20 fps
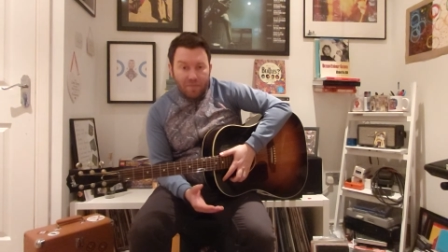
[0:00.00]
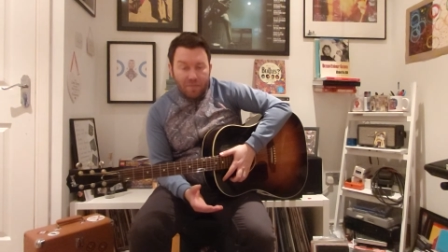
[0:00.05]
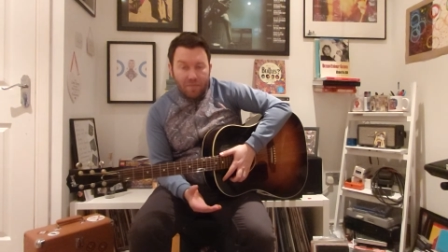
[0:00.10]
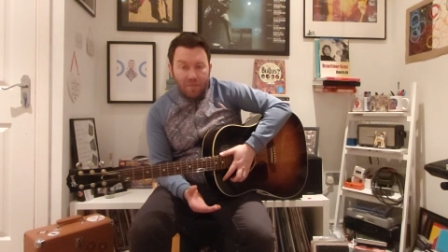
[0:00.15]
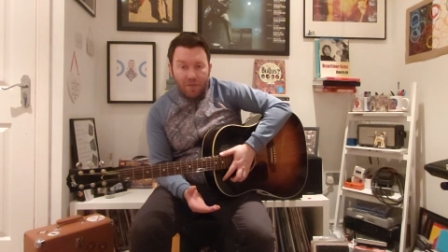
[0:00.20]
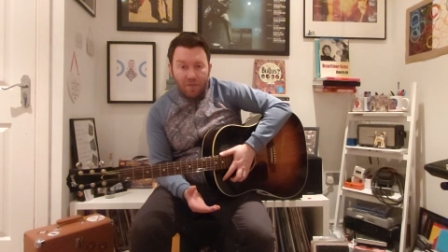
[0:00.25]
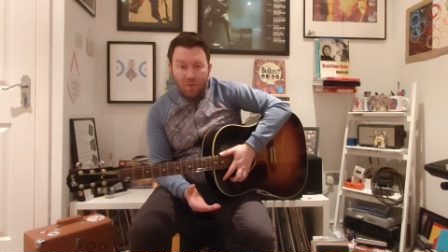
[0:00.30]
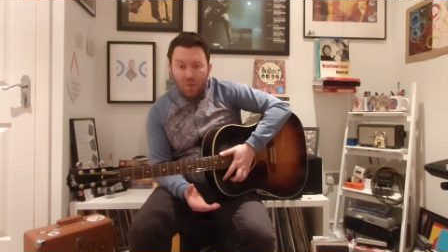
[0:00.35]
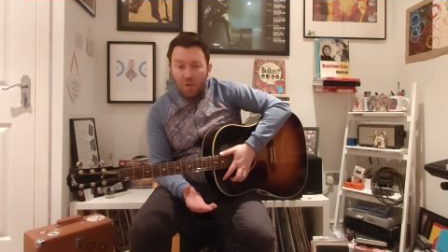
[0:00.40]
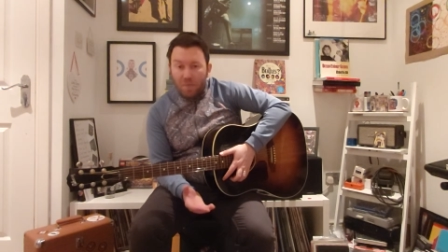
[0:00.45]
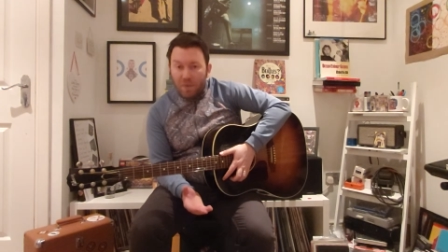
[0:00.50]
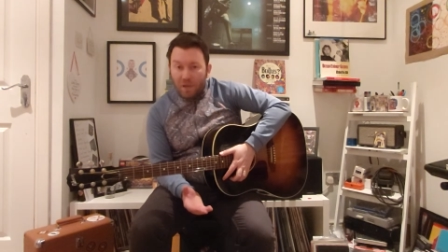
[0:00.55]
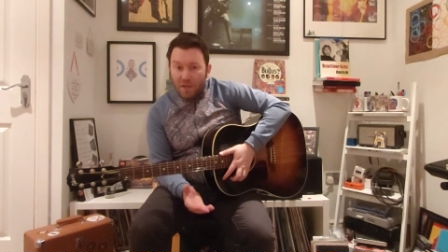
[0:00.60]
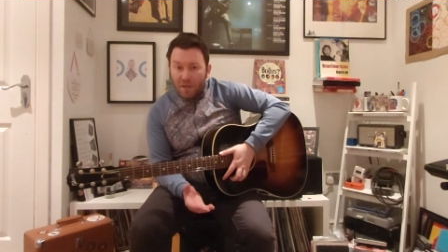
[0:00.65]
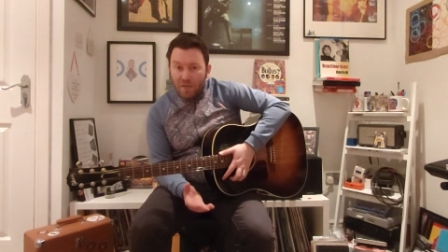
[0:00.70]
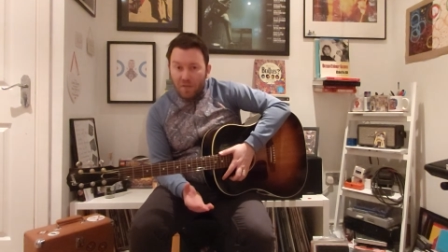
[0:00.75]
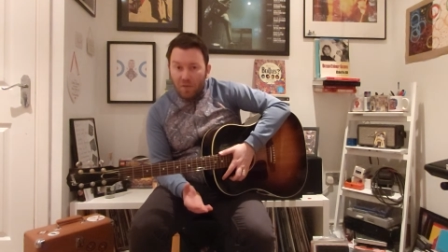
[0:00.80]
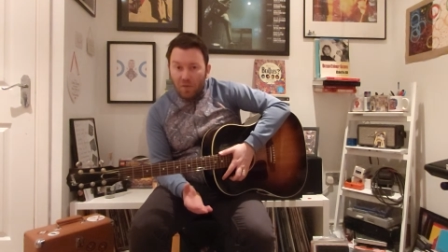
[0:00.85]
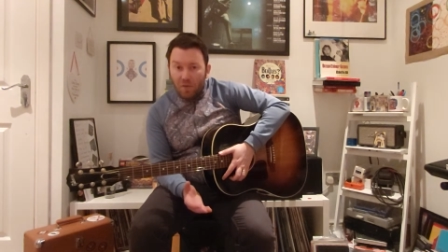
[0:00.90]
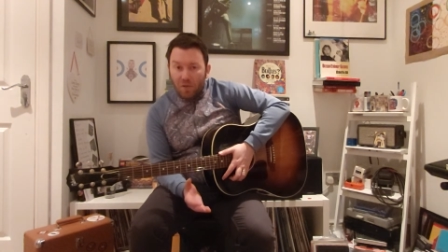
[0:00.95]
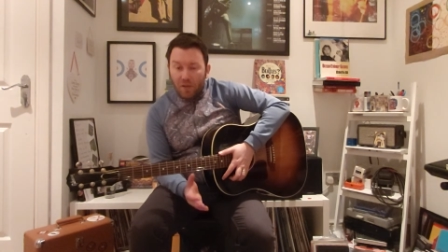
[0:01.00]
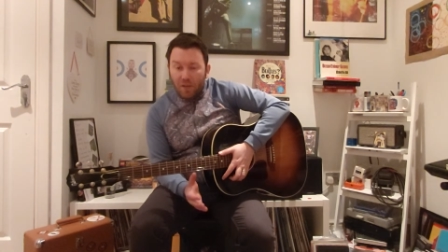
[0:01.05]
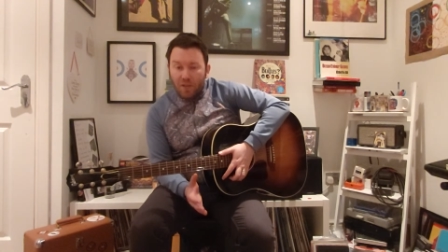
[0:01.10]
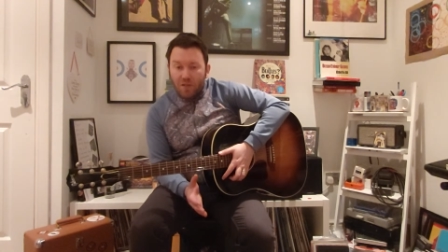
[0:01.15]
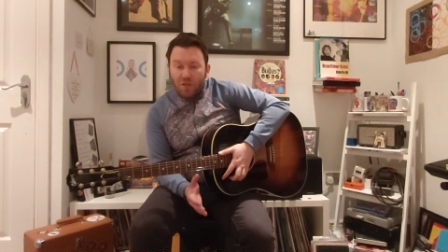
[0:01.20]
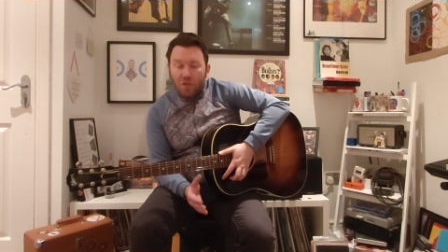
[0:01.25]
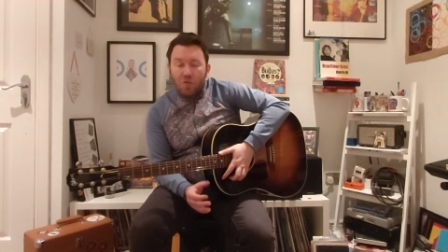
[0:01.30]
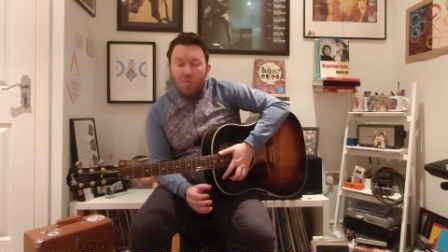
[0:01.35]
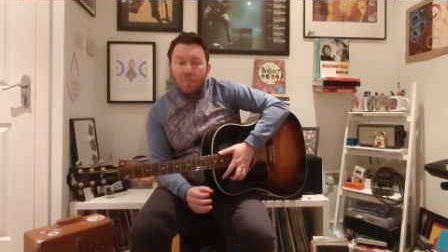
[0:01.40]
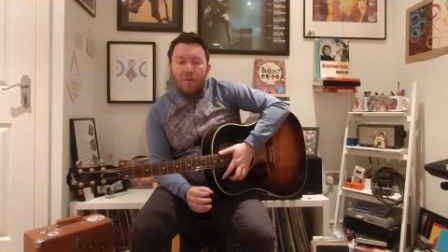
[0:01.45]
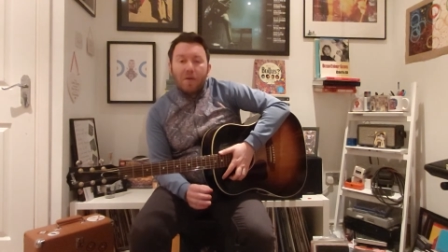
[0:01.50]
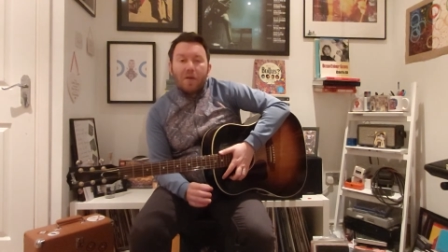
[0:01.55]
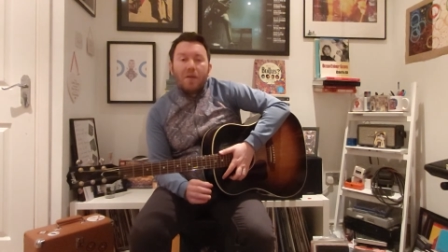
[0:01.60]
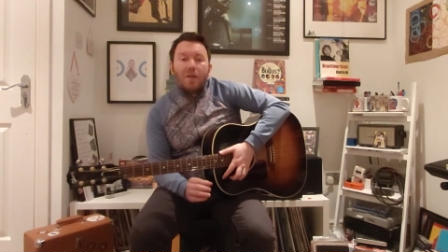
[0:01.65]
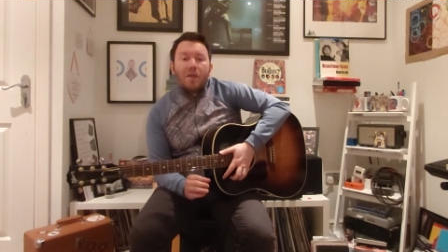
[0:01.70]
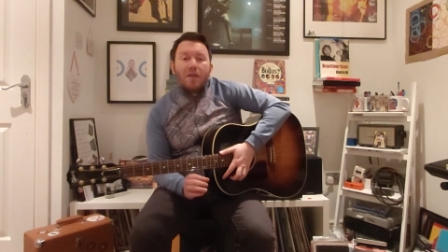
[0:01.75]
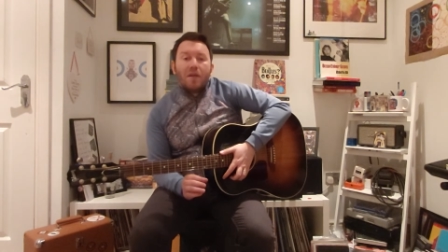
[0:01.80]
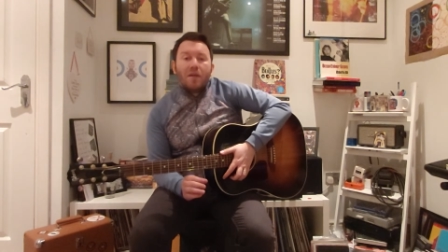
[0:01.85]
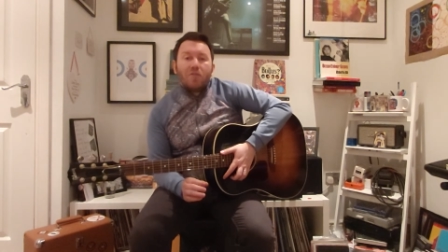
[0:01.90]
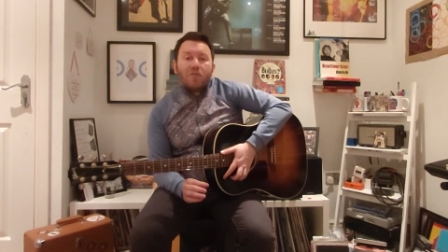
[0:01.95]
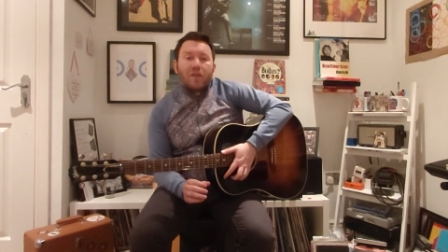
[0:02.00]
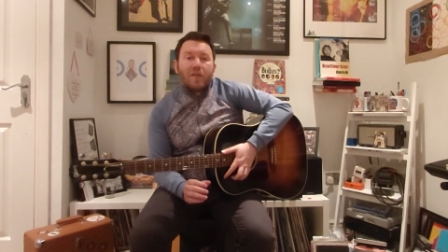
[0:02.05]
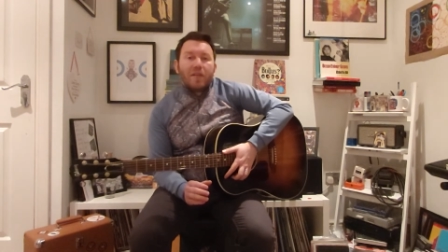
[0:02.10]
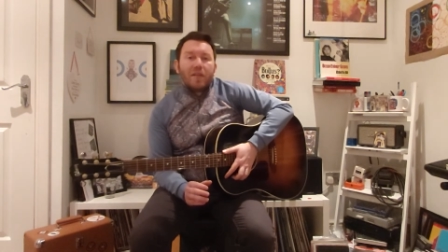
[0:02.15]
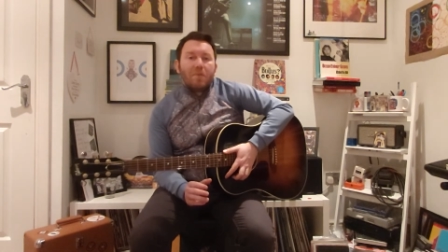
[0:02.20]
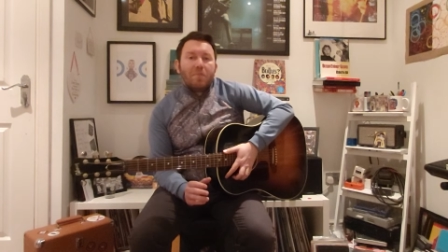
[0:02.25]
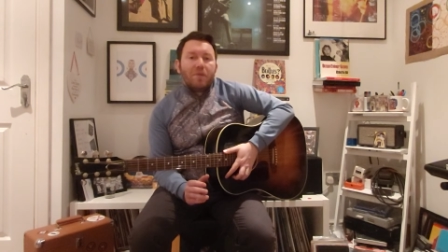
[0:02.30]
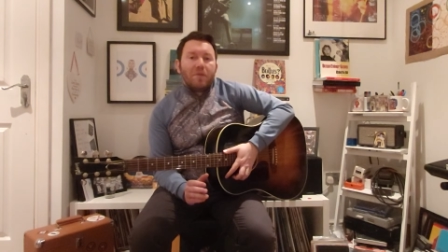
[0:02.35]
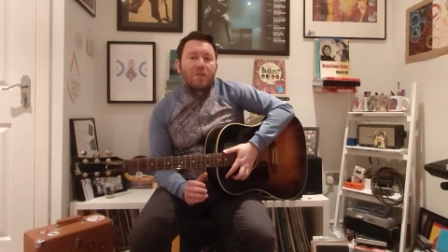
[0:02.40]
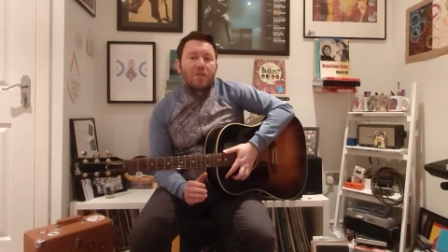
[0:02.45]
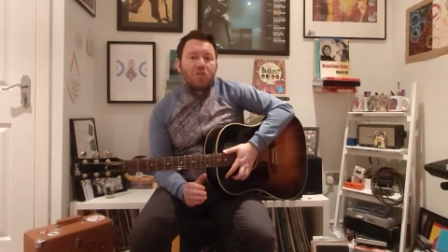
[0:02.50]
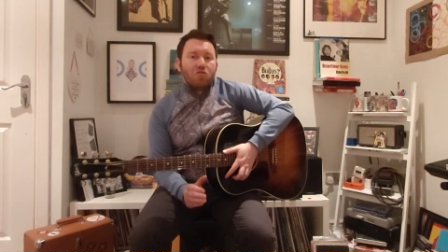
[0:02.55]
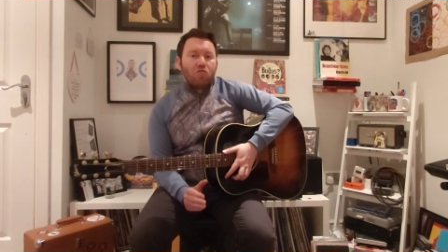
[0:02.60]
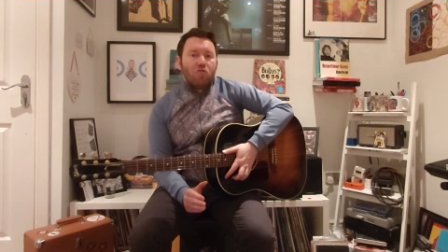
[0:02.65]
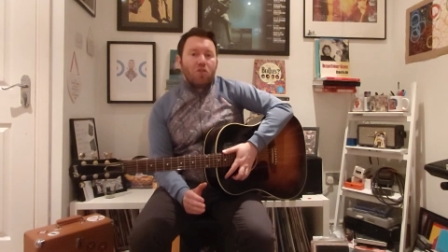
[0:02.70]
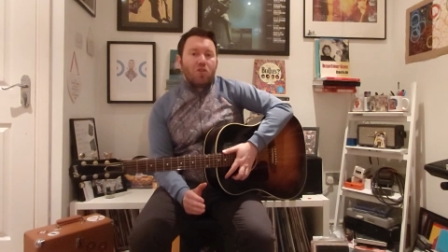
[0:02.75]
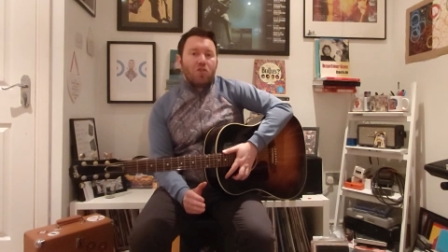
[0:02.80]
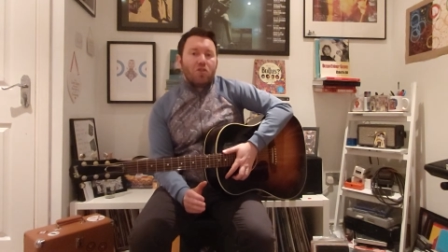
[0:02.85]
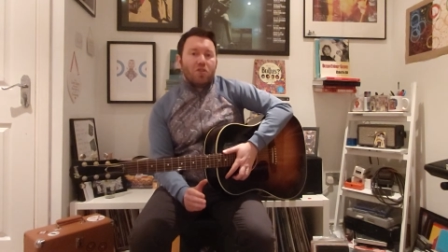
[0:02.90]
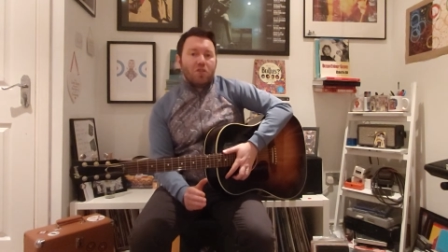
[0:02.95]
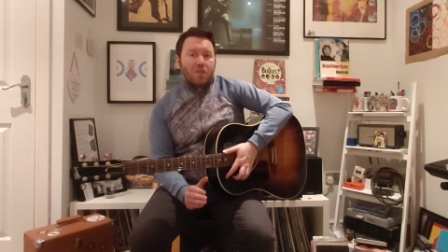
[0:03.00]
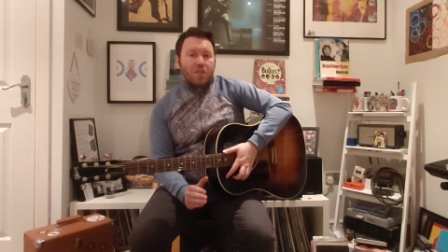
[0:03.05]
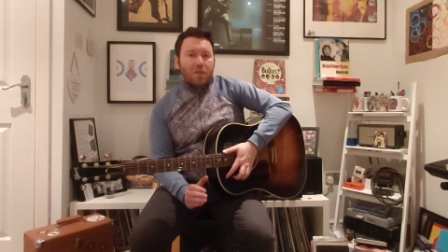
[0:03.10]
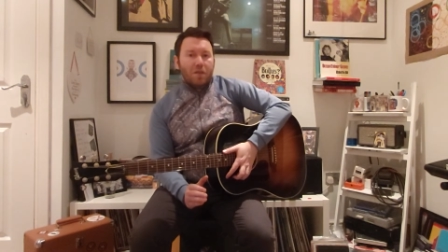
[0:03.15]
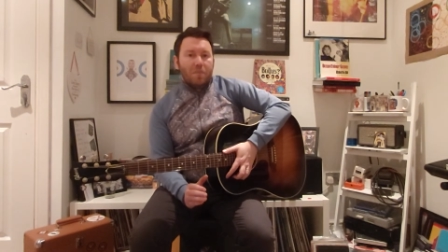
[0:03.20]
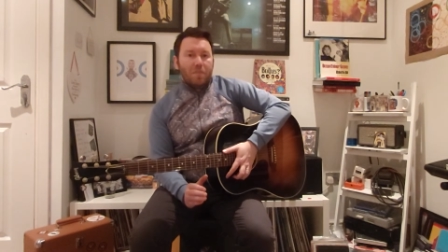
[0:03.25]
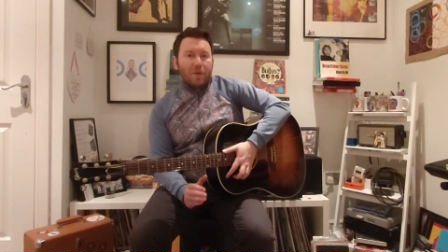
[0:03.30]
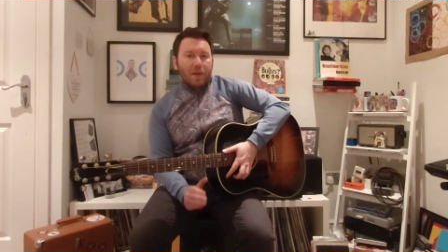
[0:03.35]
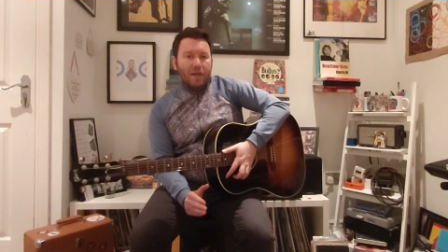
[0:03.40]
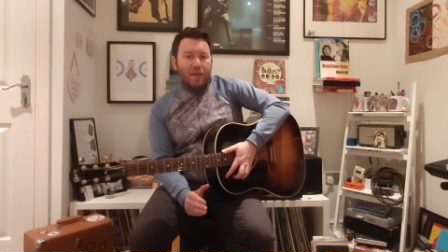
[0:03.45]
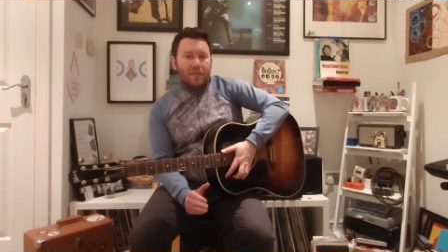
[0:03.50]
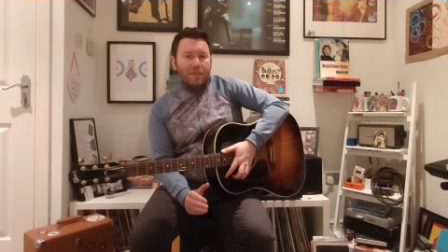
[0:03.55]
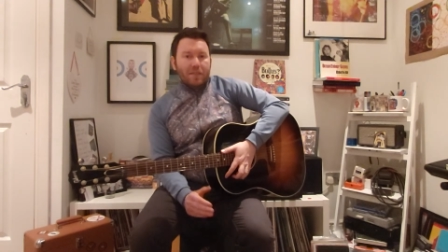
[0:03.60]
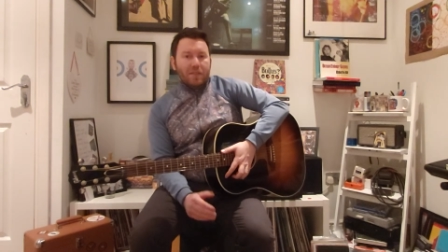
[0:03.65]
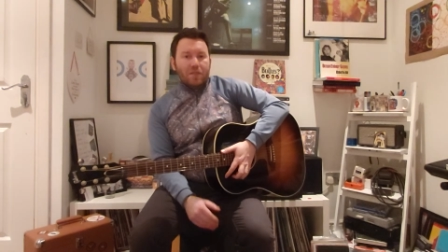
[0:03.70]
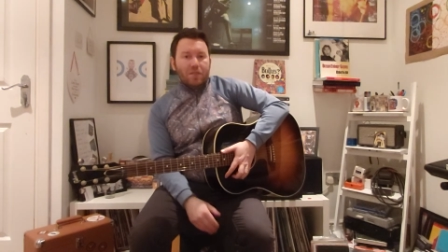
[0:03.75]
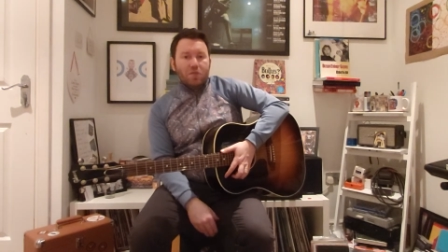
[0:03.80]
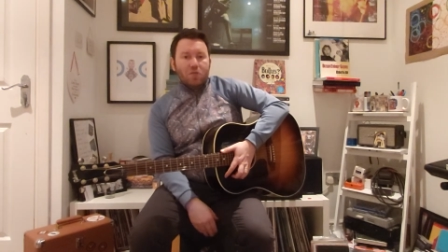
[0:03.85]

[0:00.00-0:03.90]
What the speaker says: If you want to practice for longer, that's cool, but try and keep it a structured practice.